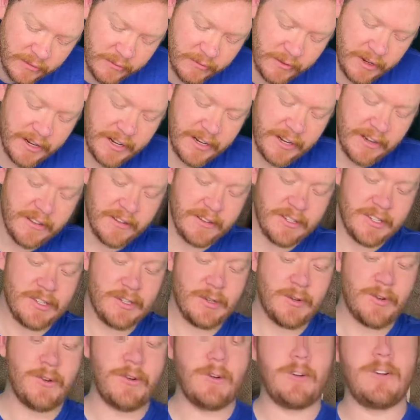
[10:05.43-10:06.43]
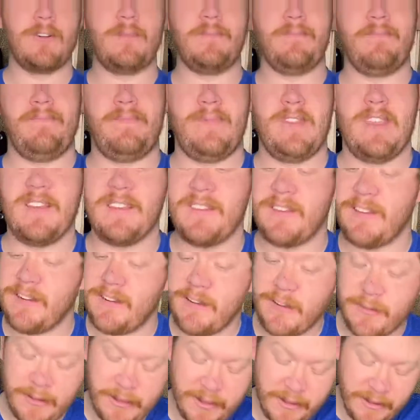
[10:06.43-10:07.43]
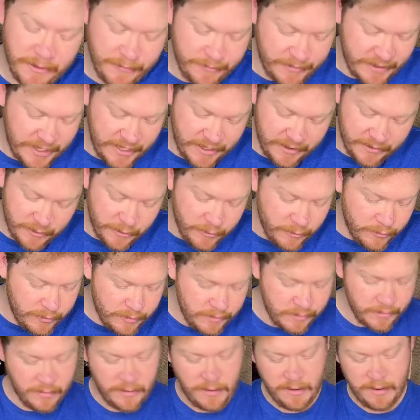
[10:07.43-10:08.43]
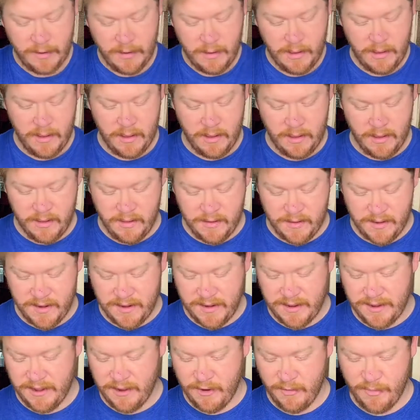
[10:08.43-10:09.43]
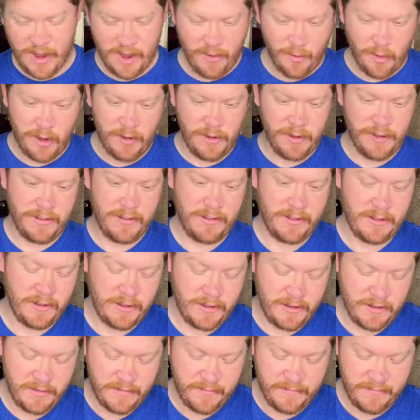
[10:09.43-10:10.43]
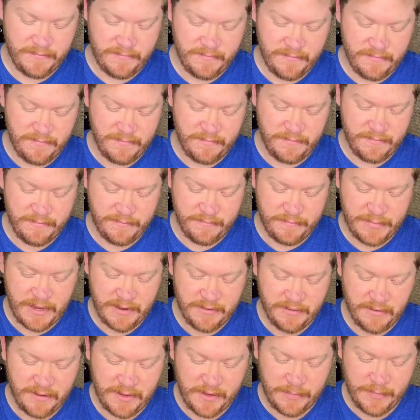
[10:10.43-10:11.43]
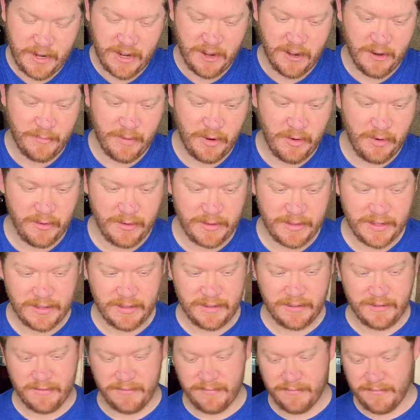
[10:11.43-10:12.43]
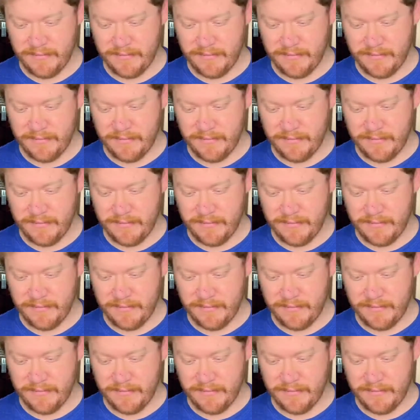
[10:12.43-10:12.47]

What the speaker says: right out of the store. And I said, okay, I'll take those. I dug out my wallet to pay for this pair of boots, and